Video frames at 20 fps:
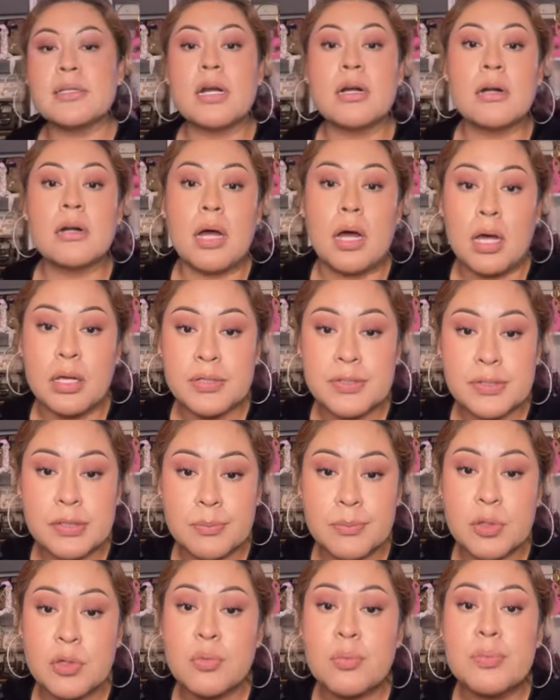are
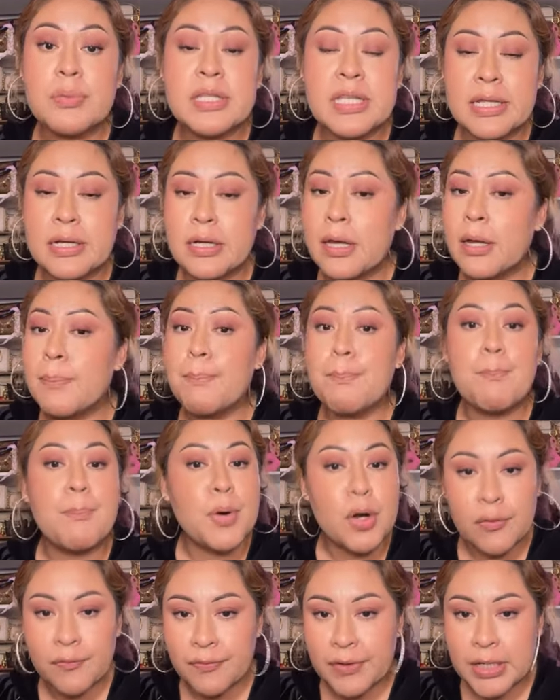awesome. You did a
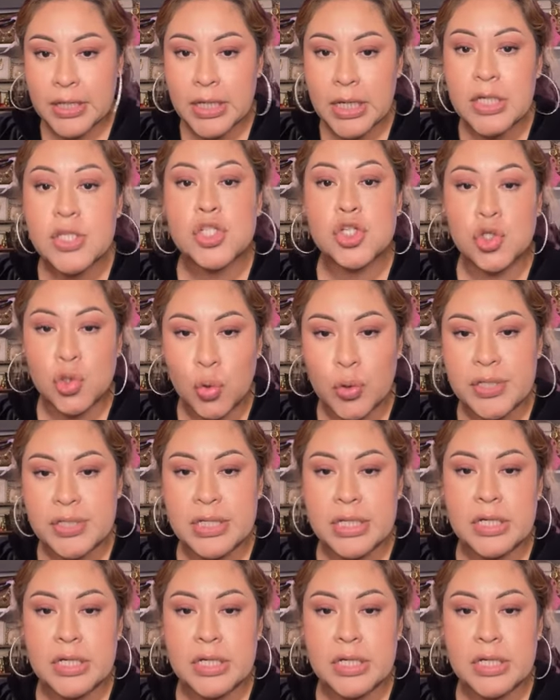perfect choice.